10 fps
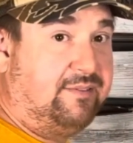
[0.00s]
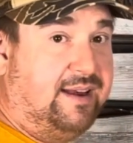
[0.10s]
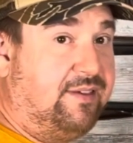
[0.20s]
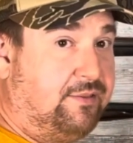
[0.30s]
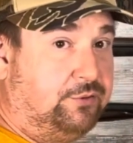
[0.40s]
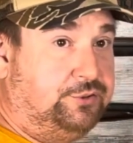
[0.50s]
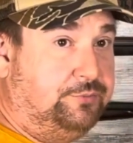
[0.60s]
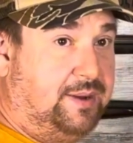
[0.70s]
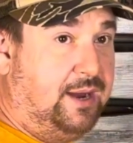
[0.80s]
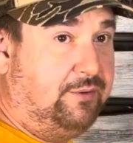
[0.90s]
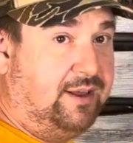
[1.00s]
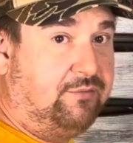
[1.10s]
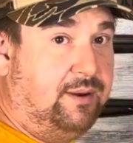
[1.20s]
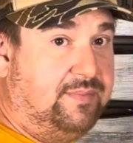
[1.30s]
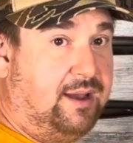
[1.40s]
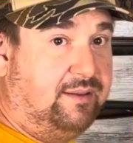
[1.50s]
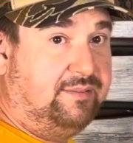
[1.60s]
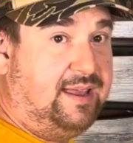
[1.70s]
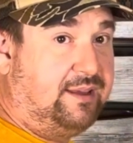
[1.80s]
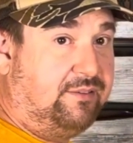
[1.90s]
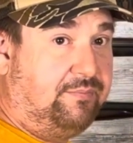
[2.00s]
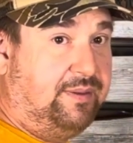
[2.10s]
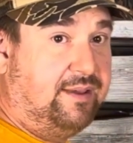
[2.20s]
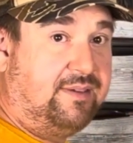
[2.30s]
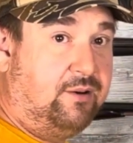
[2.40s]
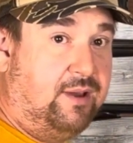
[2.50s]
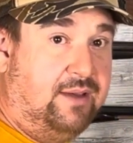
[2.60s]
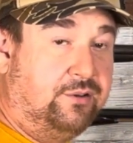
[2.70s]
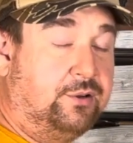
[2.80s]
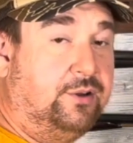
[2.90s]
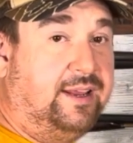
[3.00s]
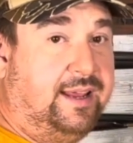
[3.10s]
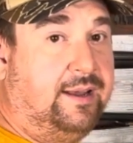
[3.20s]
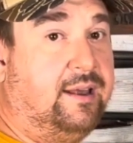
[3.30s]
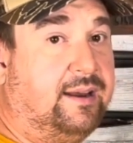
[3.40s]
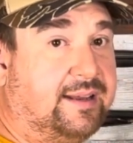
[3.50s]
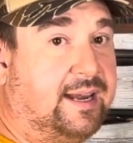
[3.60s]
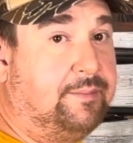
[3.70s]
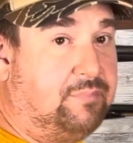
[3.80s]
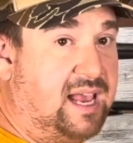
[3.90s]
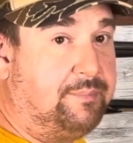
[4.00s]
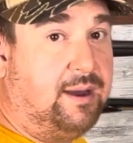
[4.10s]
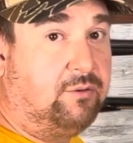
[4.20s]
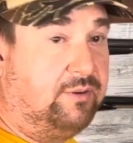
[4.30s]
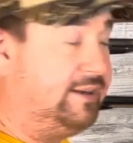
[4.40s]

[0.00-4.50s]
and I still shoot Pyrex when I'm down in Texas because I don't have a good in on getting black powder in